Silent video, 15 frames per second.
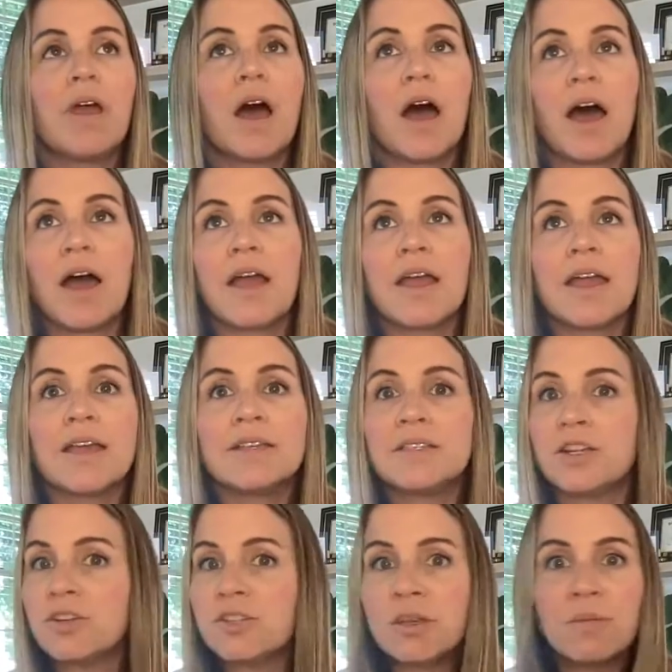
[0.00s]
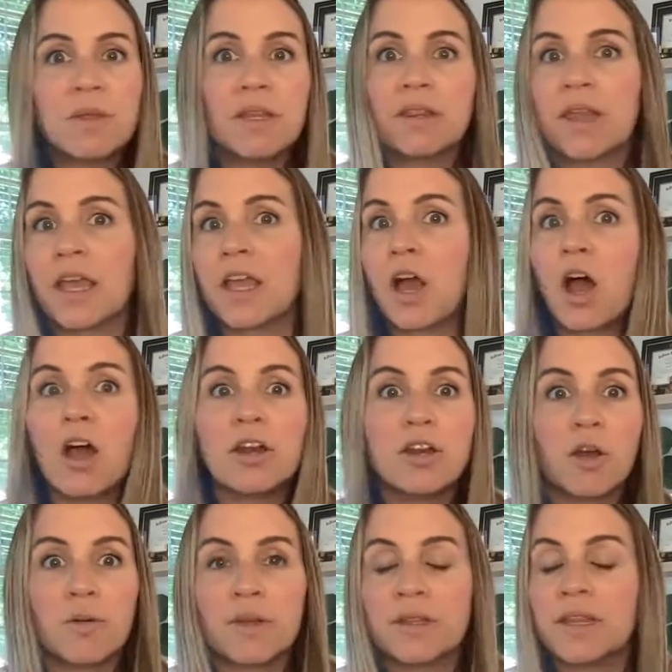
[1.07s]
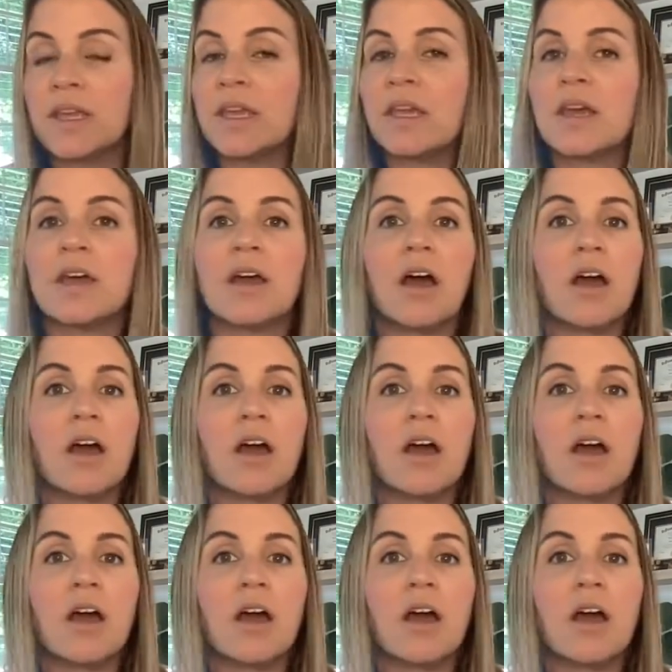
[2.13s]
uh, is there something like unknowingly